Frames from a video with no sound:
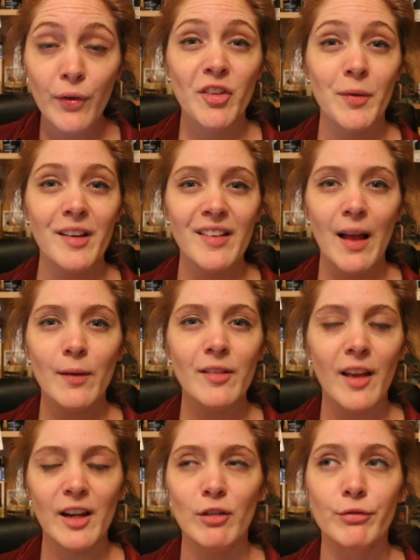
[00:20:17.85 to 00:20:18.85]
So it sounds
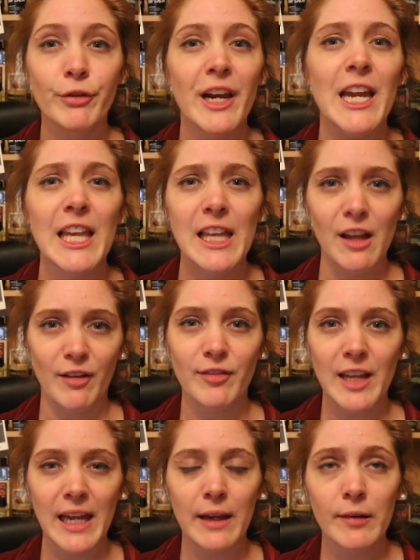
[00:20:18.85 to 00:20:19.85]
like a really
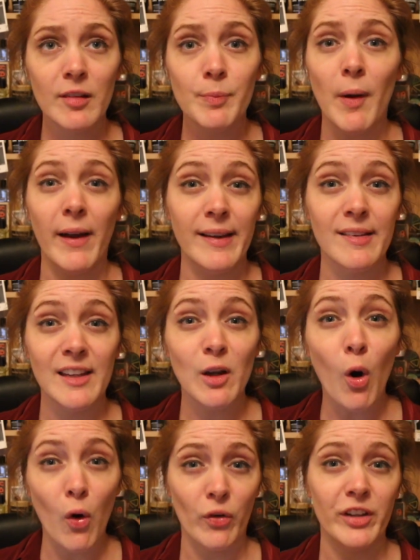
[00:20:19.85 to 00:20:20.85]
lovely spicy
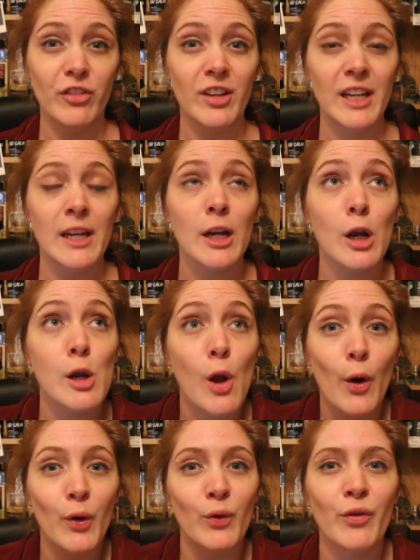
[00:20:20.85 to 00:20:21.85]
orangey
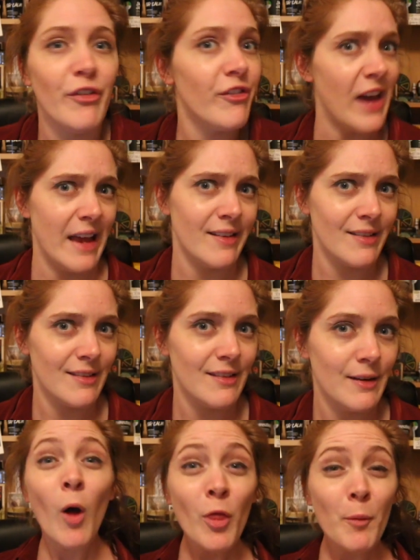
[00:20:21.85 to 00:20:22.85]
clove
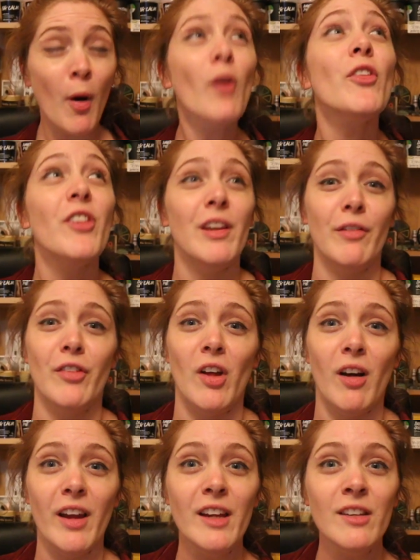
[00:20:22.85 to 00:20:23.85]
fest. On the positive
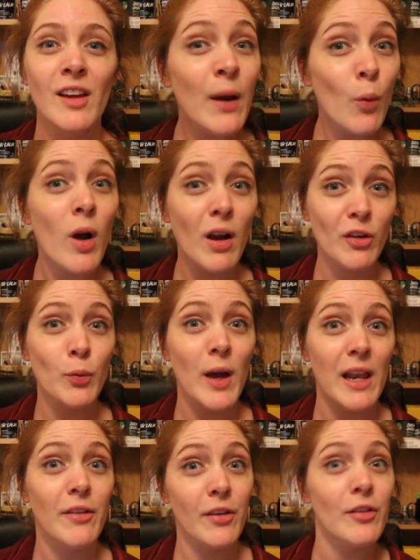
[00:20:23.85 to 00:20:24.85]
side, it works
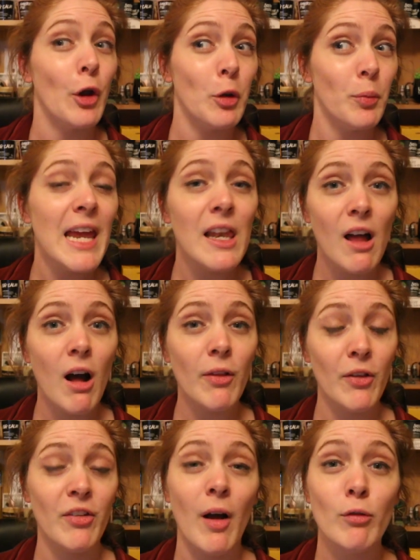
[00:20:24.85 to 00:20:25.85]
well as a soap. It
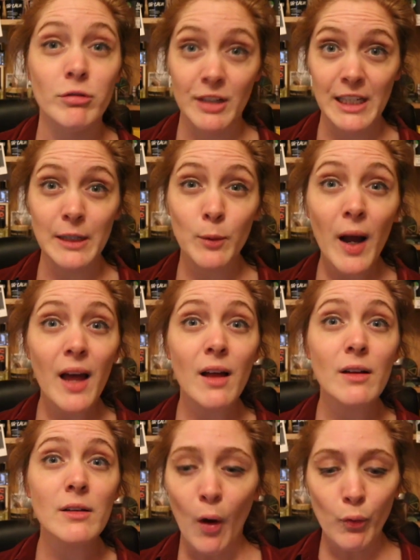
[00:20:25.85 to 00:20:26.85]
lathers up really
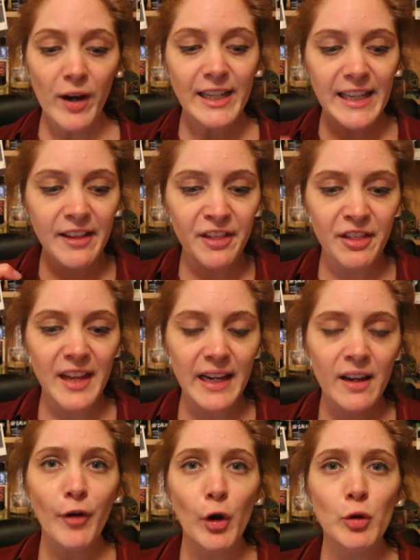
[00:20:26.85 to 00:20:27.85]
well, a really
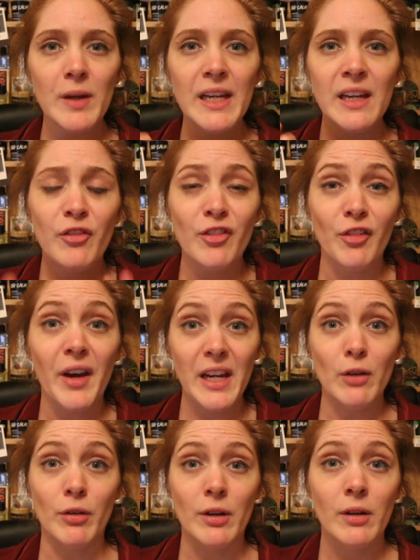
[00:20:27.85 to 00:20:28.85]
thick, foamy,
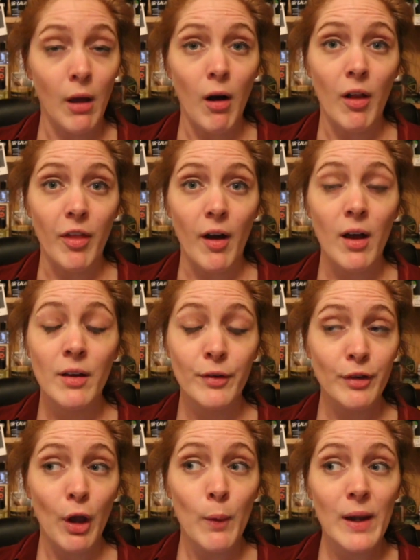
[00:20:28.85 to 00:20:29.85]
fragrant lather.
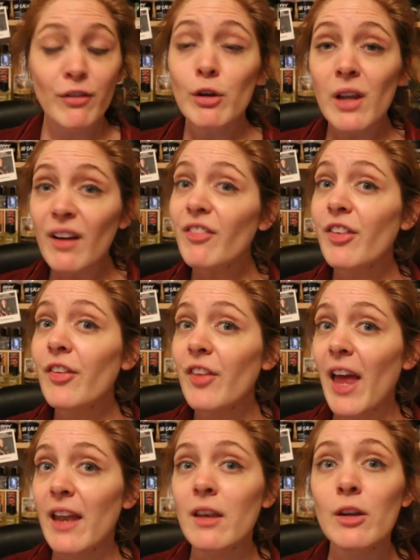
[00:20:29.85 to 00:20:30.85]
So if you love the
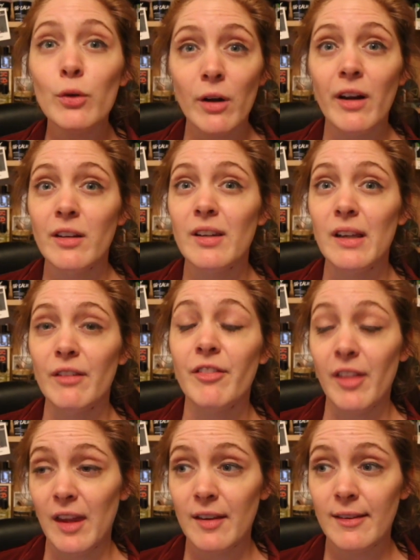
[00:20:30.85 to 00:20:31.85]
scent, you're going to
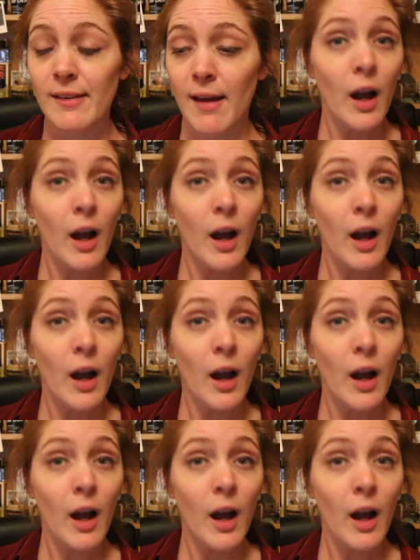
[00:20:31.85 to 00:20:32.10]
love this.